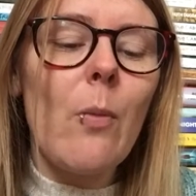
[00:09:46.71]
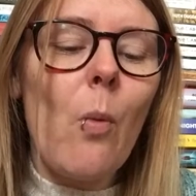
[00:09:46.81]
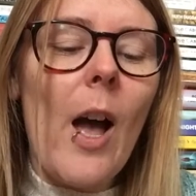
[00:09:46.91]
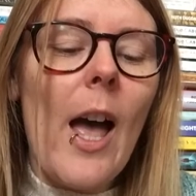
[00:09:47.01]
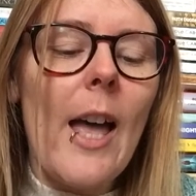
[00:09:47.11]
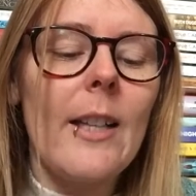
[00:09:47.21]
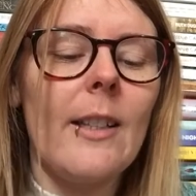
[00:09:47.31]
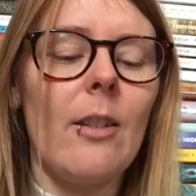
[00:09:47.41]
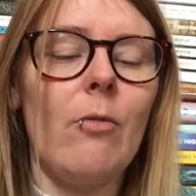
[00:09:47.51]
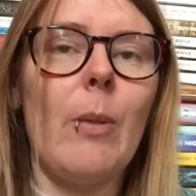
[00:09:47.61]

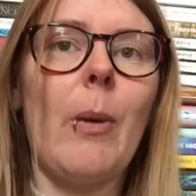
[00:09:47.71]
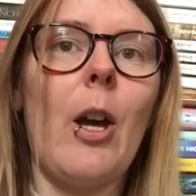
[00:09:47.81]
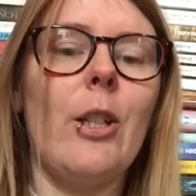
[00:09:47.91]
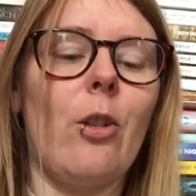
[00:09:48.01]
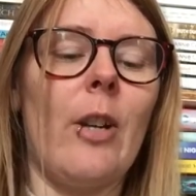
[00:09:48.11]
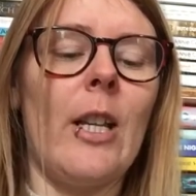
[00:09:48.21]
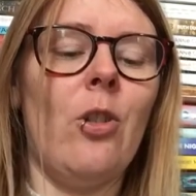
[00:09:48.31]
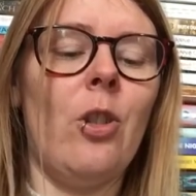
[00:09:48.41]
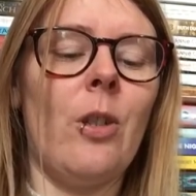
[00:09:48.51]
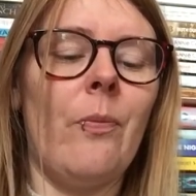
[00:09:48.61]
words," replied
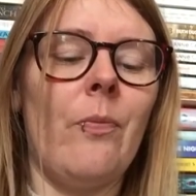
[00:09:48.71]
Cringe.